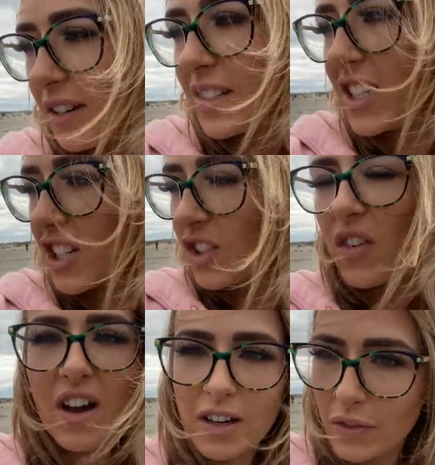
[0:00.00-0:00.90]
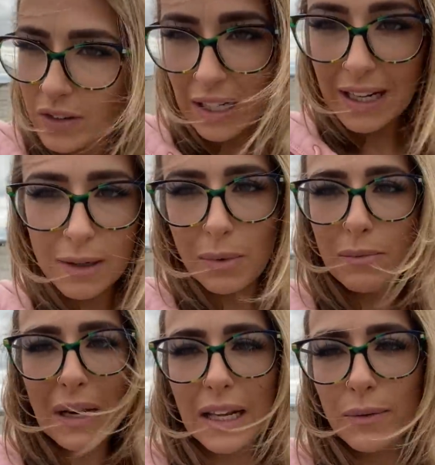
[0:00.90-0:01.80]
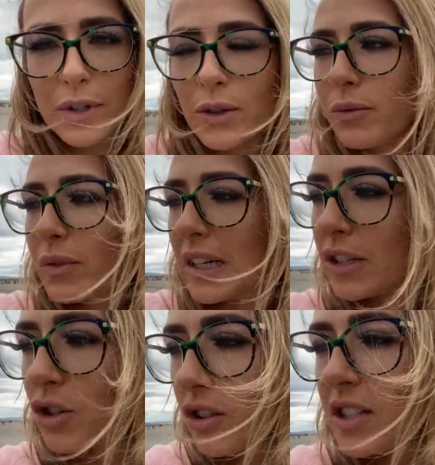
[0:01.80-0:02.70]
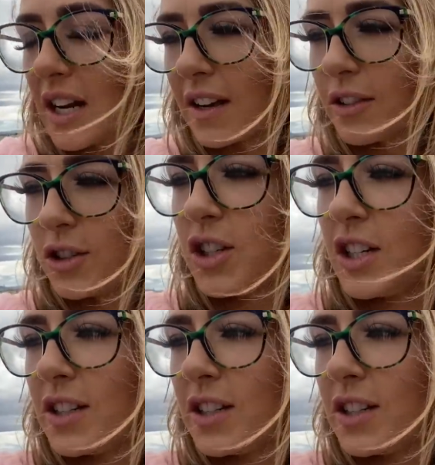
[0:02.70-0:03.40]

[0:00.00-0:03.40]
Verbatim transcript: Now TJ's fine off the lead, but Millie we don't really trust yet because